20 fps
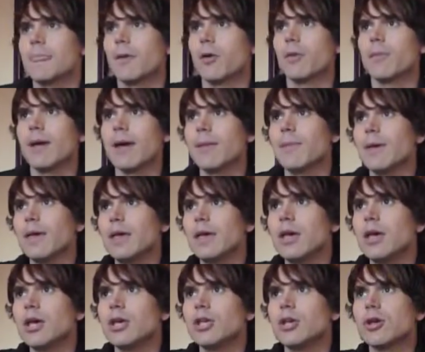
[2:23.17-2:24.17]
Or
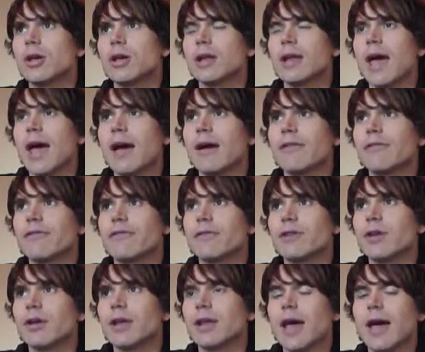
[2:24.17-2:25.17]
maybe you can
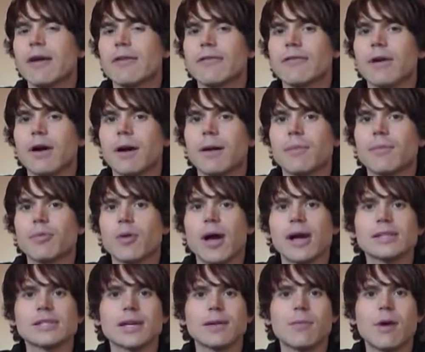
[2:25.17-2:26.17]
have
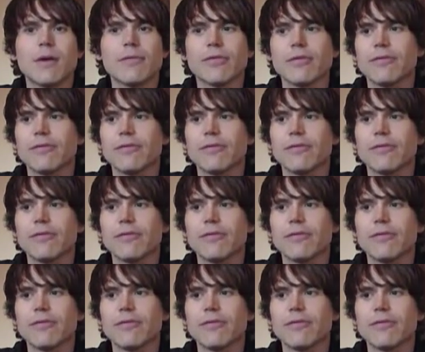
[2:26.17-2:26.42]
price come off